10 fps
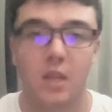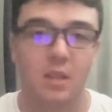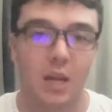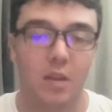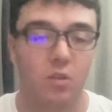
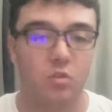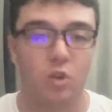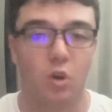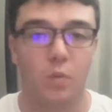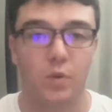That, and also I
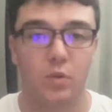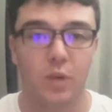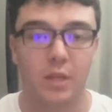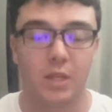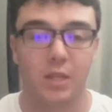hope we do
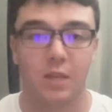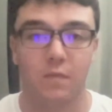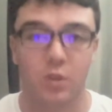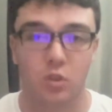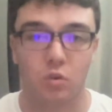get like the
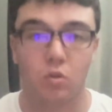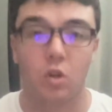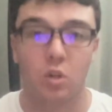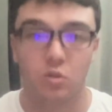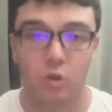official
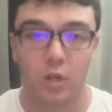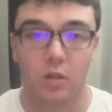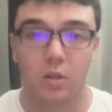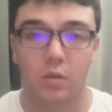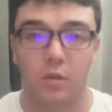
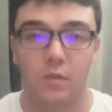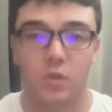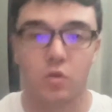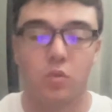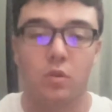
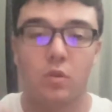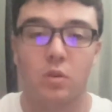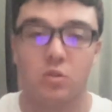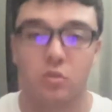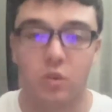official
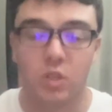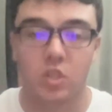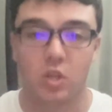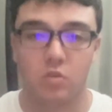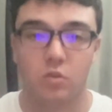
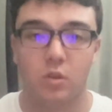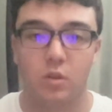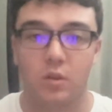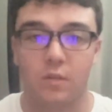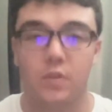screenshot,
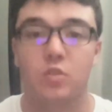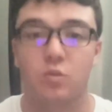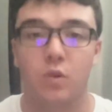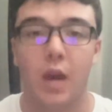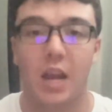the
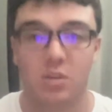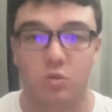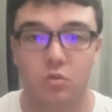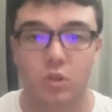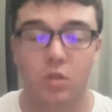official
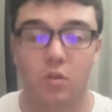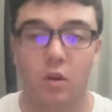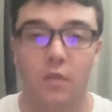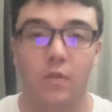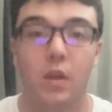actual trailer
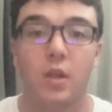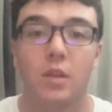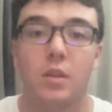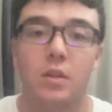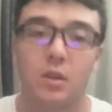of
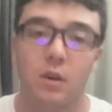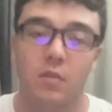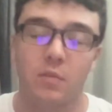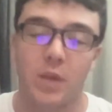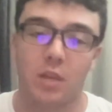
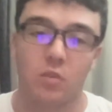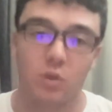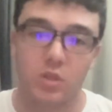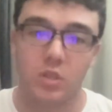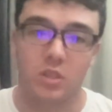The
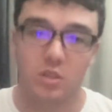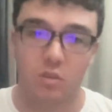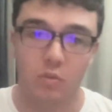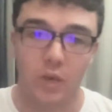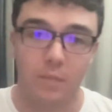Mandalorian Season
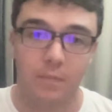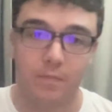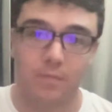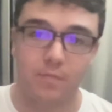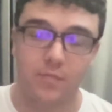3.
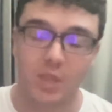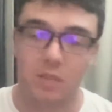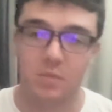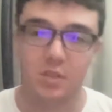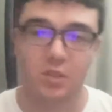Because
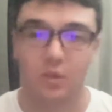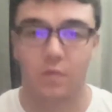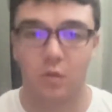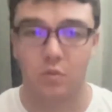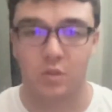I'm just looking
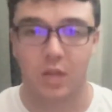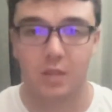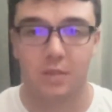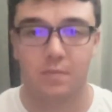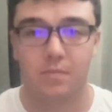forward to that.